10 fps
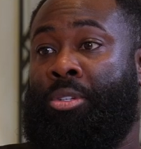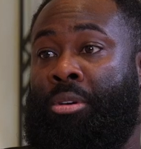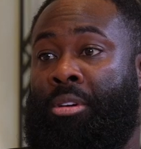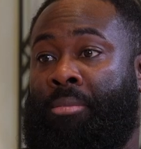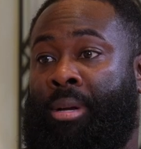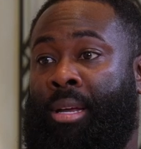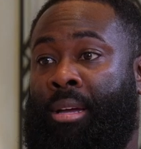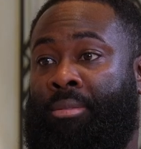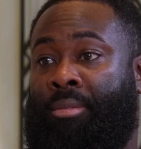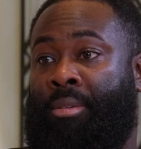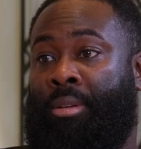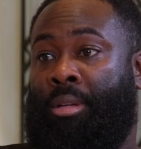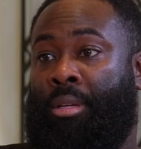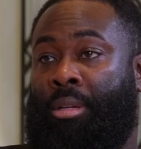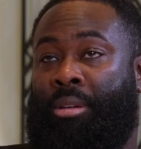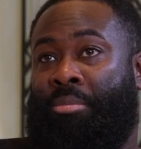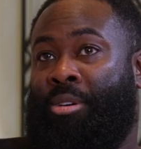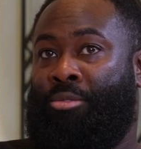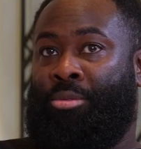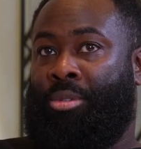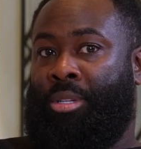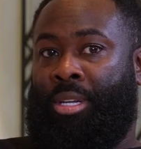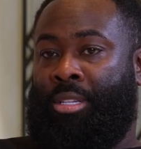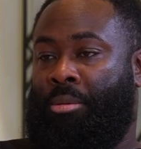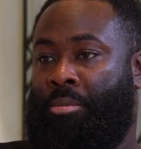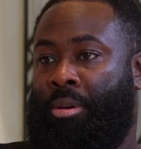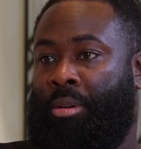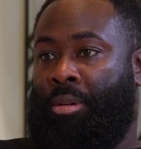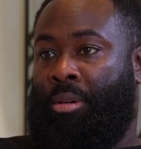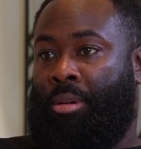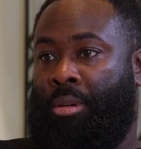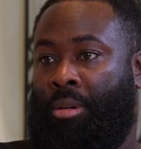majority of my life. Mm-hmm. But rules are there to be broken.